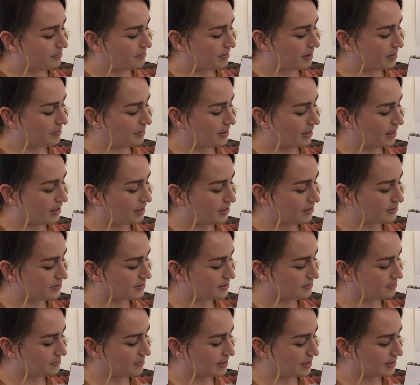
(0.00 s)
Maybe I
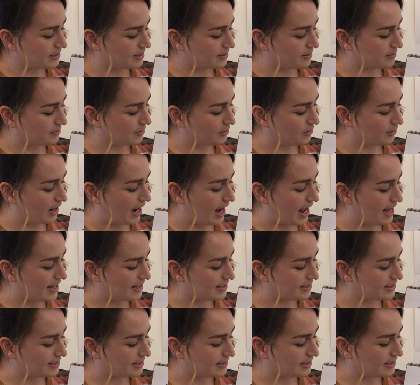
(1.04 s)
also want some
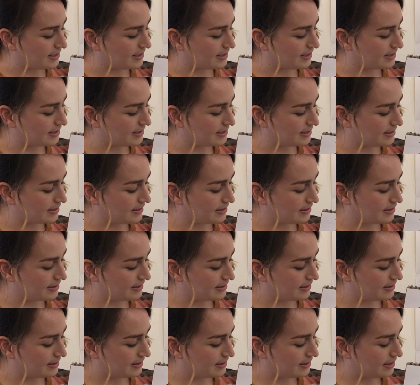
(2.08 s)
grass
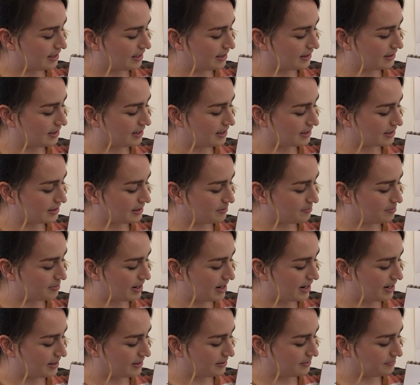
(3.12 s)
along the
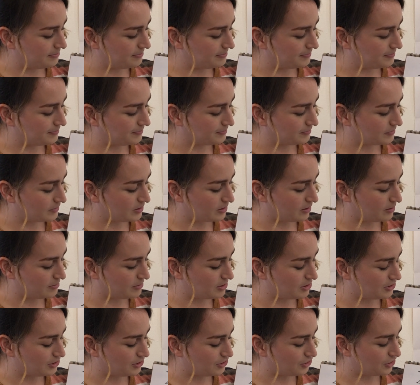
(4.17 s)
bottom. So I'm
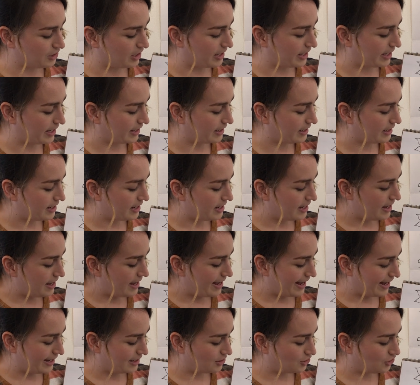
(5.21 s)
just drawing
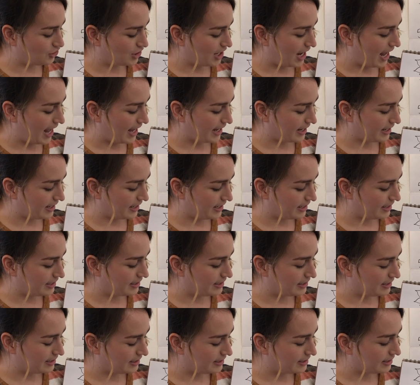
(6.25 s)
a
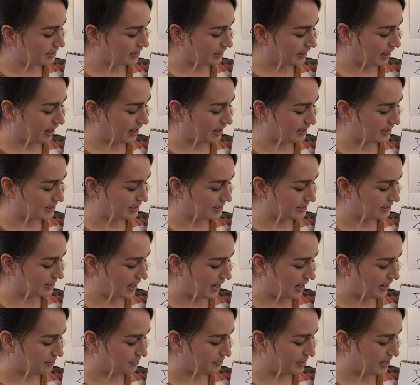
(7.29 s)
jagged, kind of
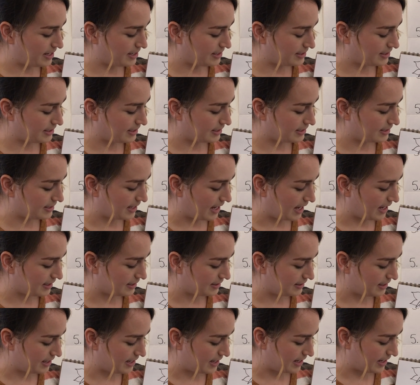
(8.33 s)
sideways
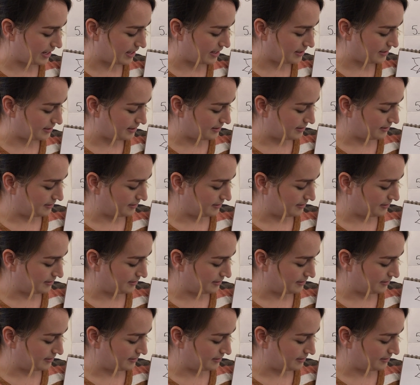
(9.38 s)
zigzag line.